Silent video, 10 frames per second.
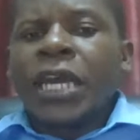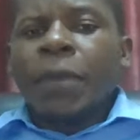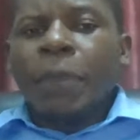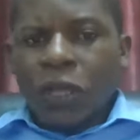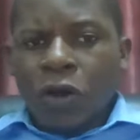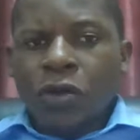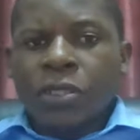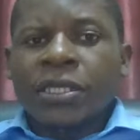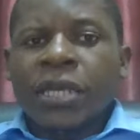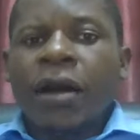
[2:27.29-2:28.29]

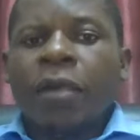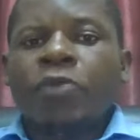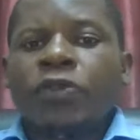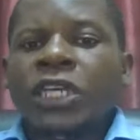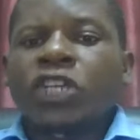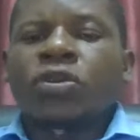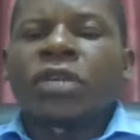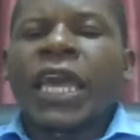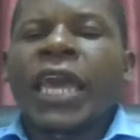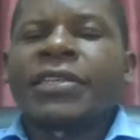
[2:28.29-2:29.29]
because section
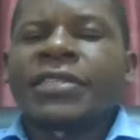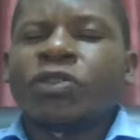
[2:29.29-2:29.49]
A is